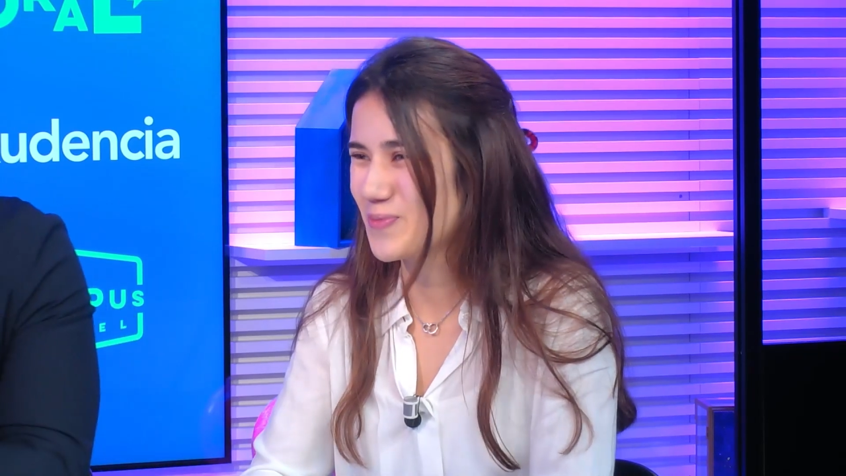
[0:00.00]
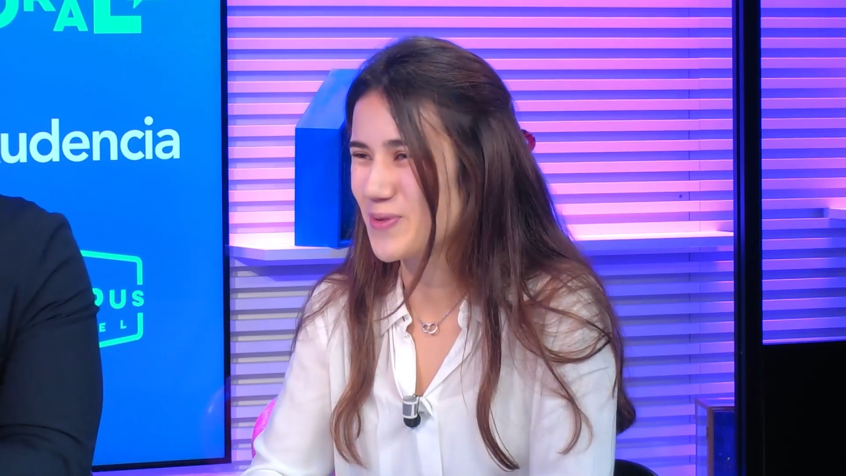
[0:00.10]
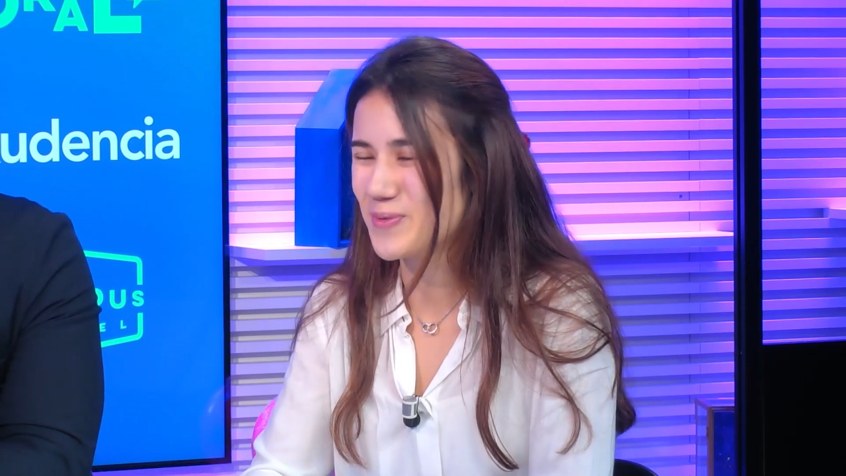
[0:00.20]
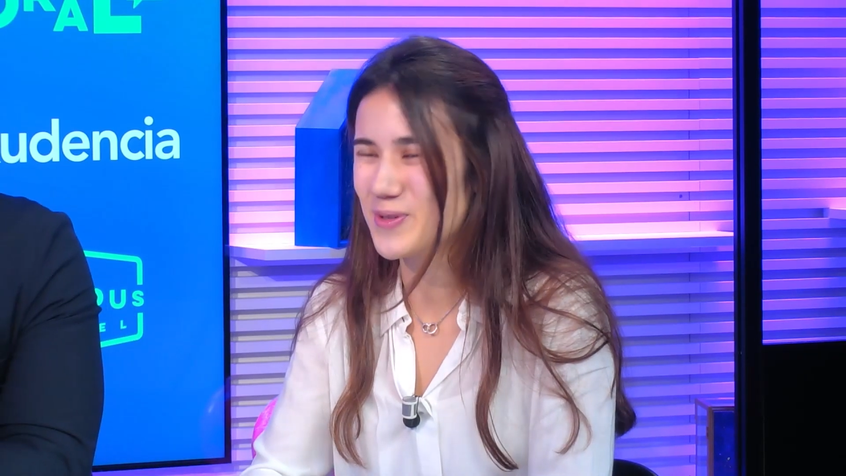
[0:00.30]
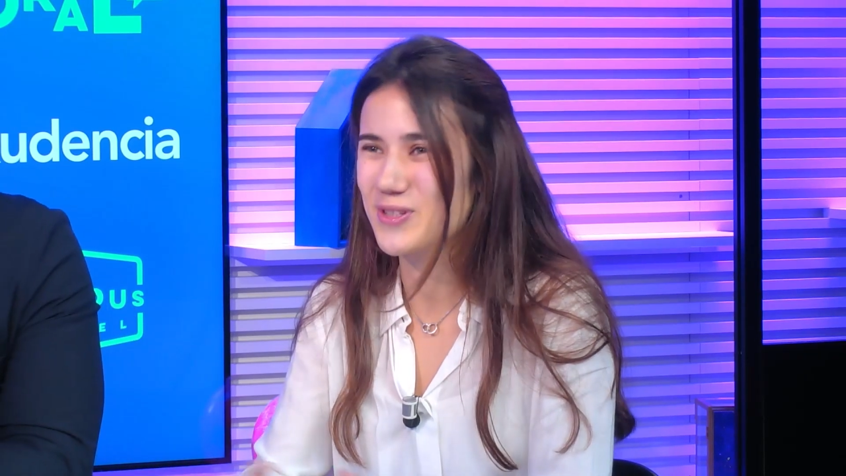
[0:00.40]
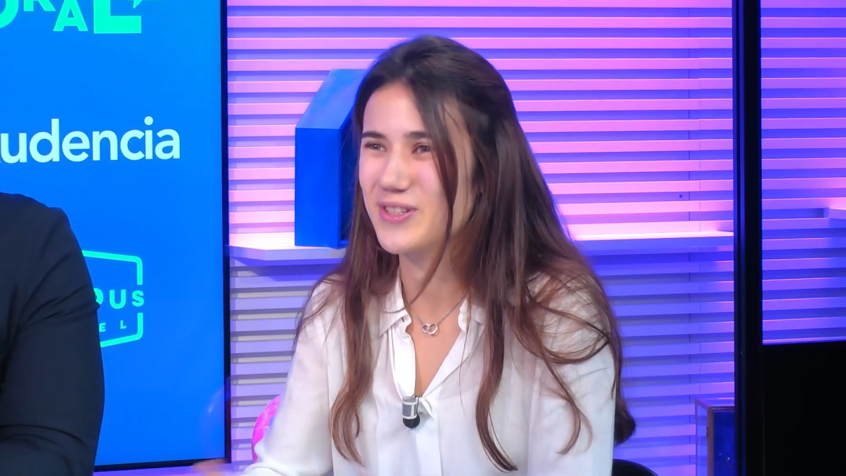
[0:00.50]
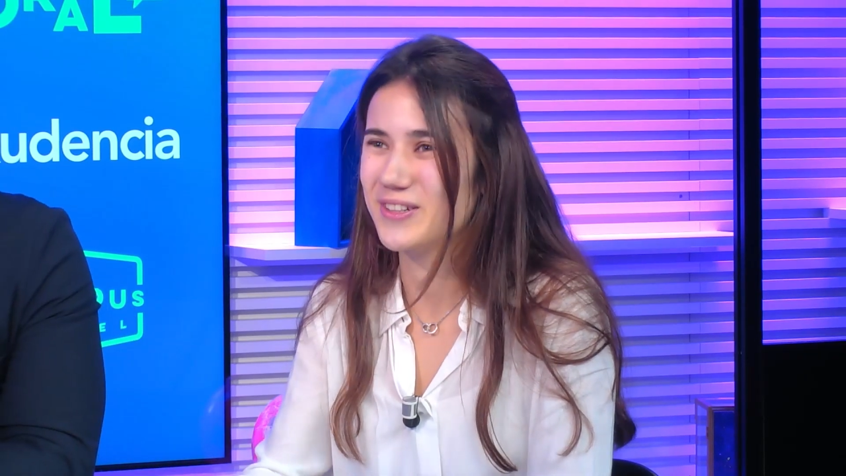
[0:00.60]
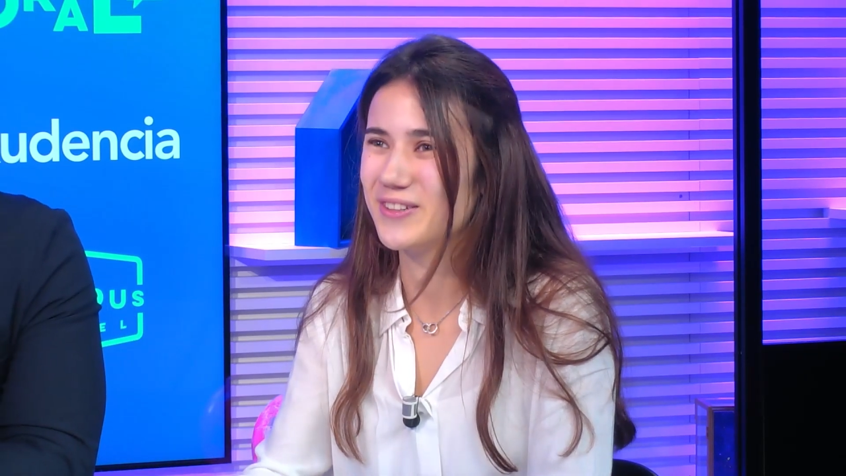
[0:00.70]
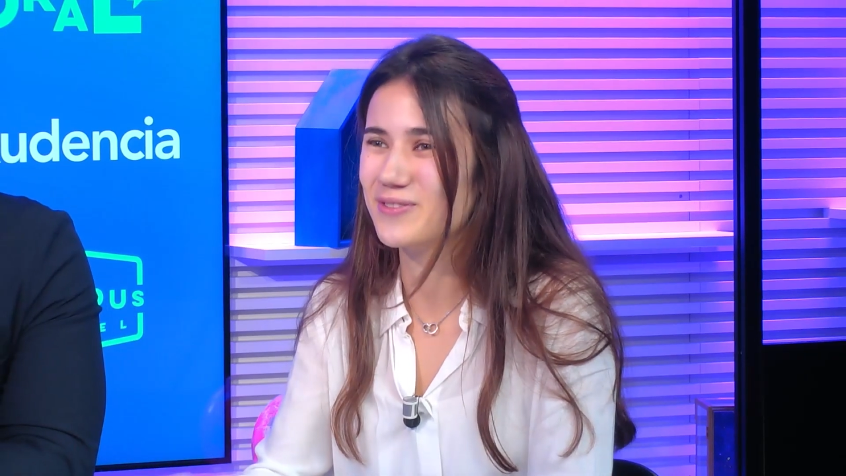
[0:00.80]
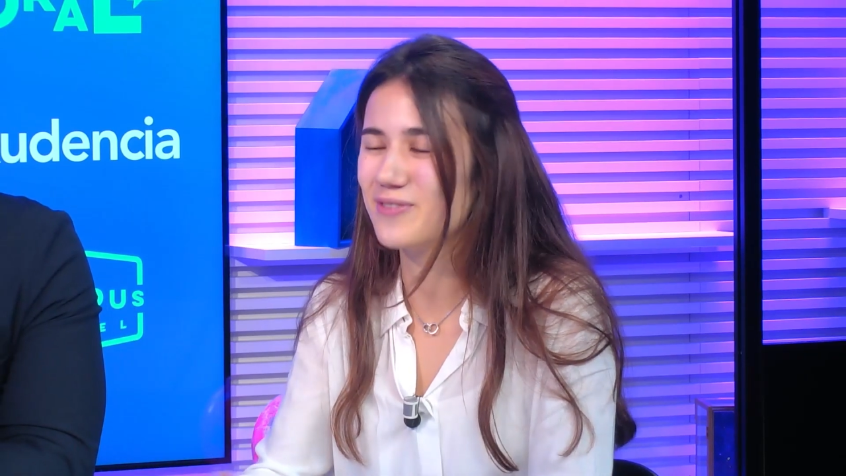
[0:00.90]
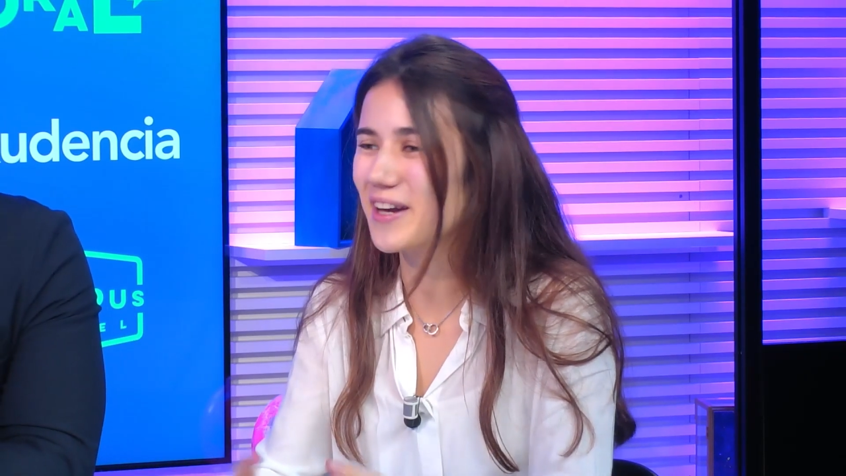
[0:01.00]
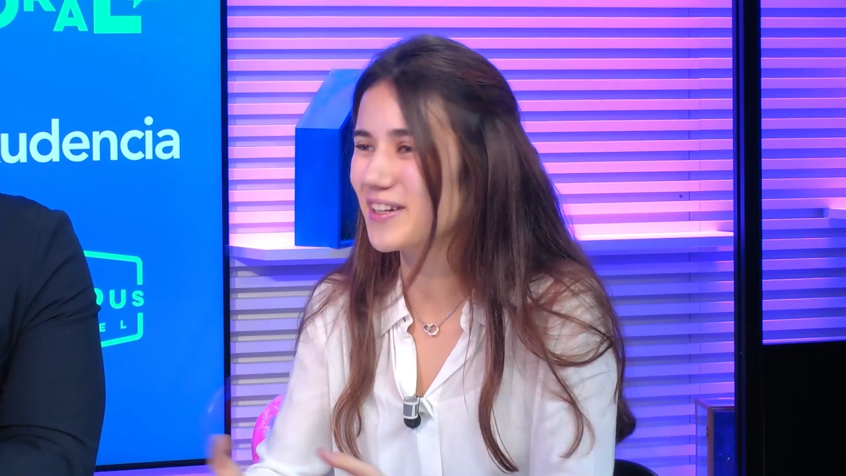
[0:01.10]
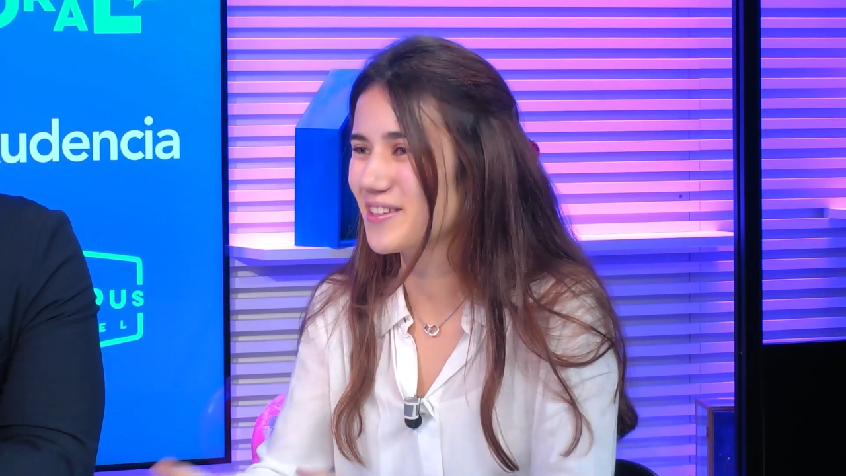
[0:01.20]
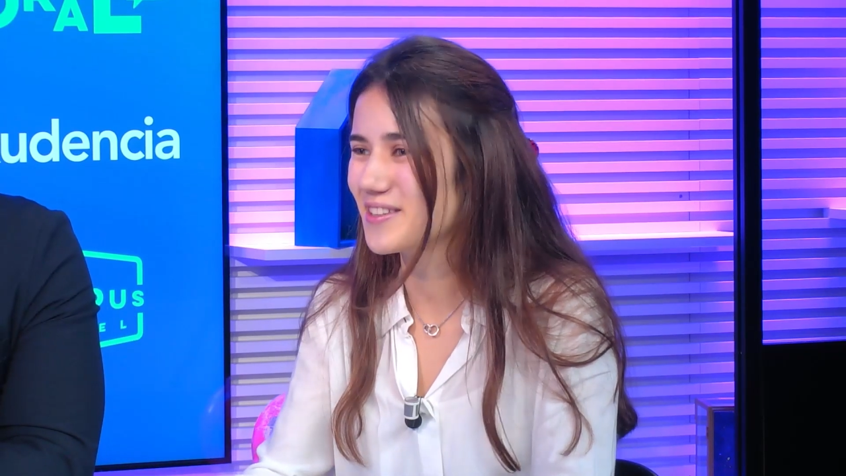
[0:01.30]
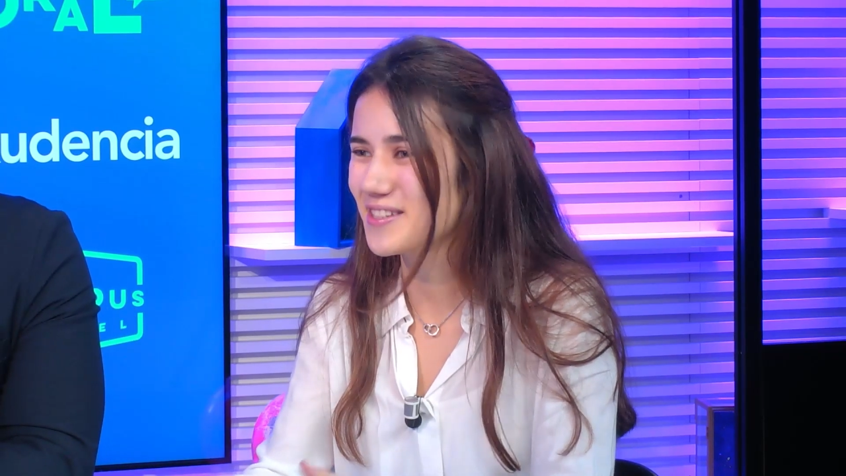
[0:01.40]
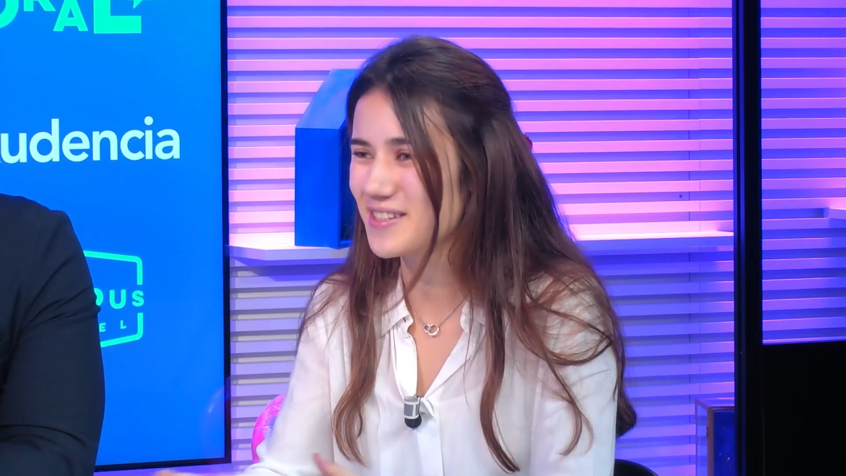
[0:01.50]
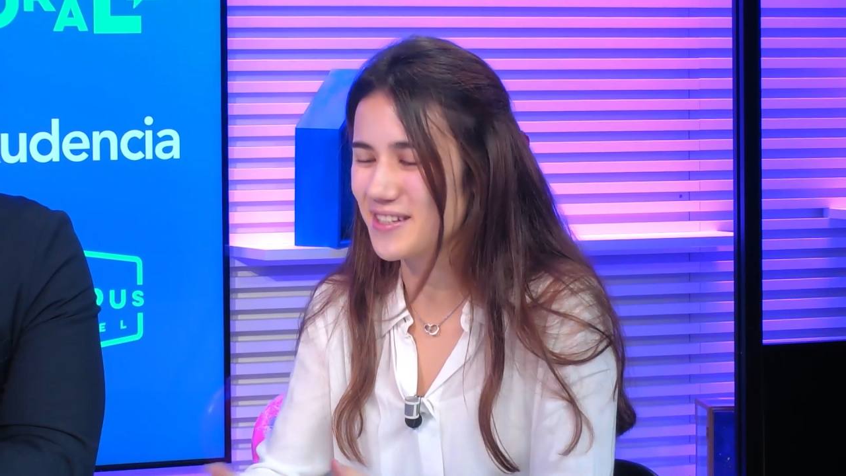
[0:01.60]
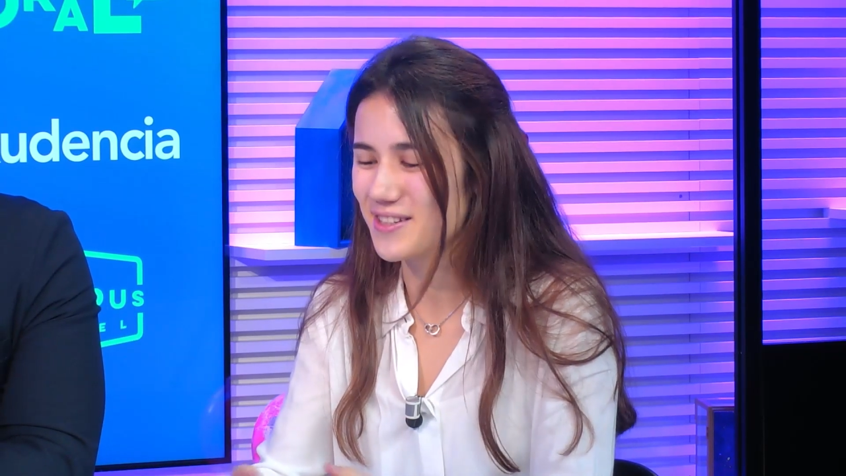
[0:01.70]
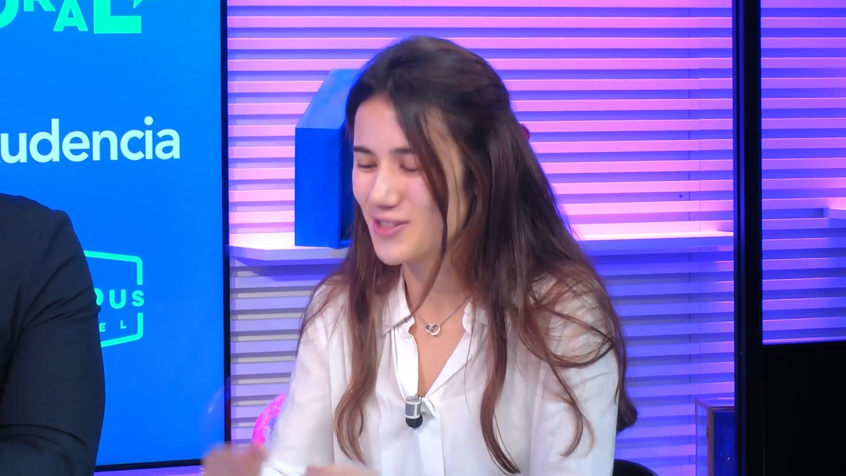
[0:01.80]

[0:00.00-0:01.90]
propose finance,